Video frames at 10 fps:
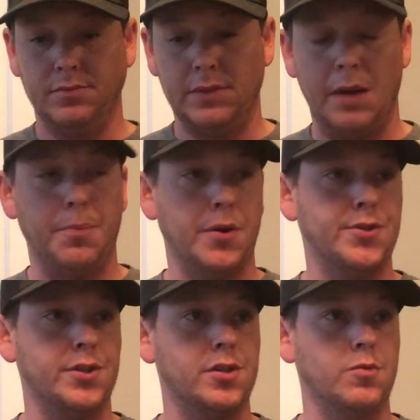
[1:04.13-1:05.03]
that
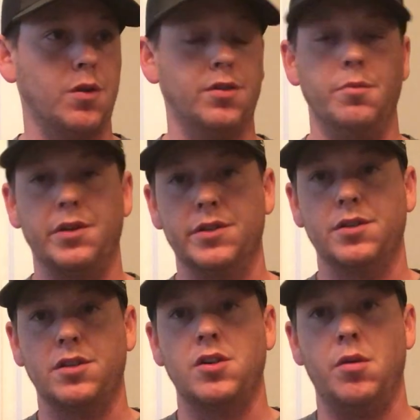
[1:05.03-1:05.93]
purchase is worth it.
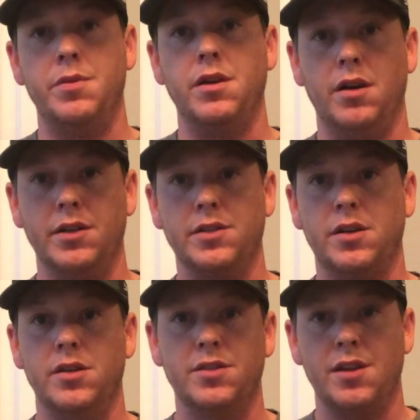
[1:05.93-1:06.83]
Because let's all be honest,
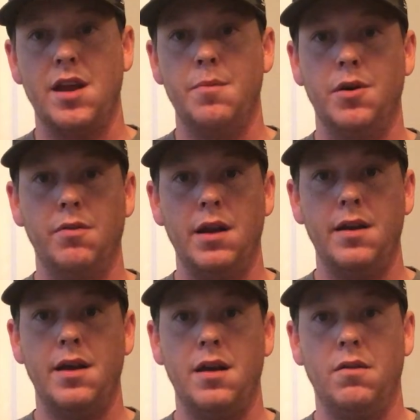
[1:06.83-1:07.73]
guns and ammo right
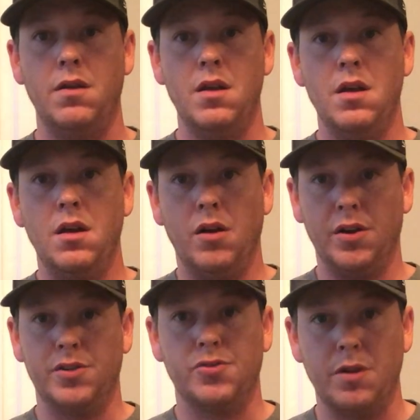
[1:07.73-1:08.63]
now are
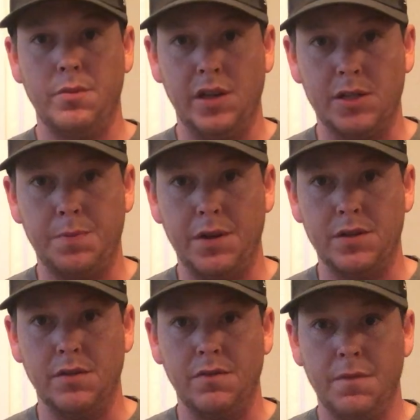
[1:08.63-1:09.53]
extremely
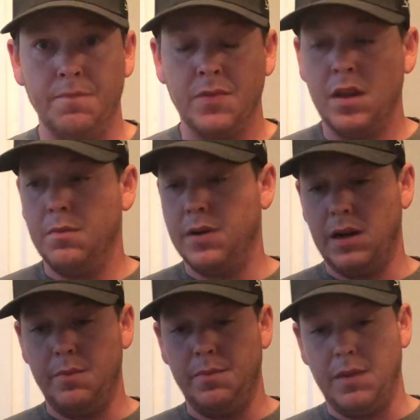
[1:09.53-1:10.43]
expensive. But
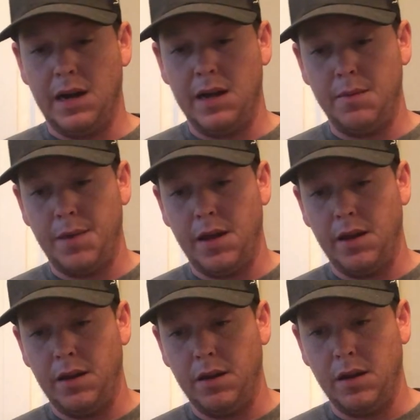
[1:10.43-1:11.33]
I am
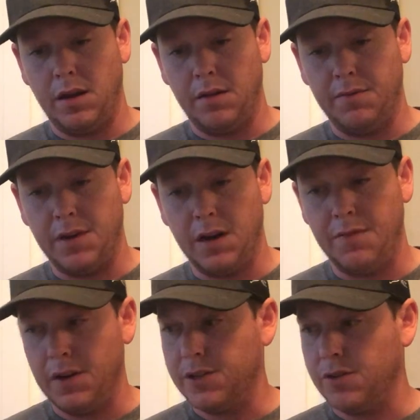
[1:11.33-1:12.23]
a very,
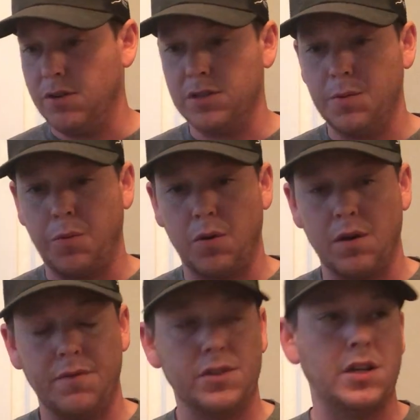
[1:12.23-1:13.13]
very strong
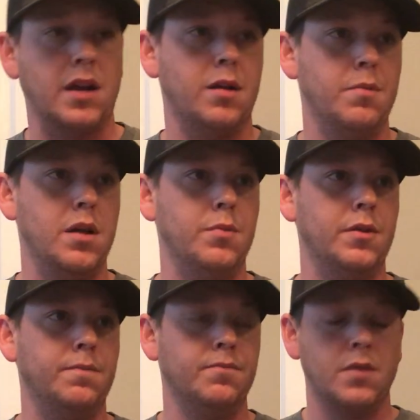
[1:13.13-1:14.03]
supporter of the Second Amendment.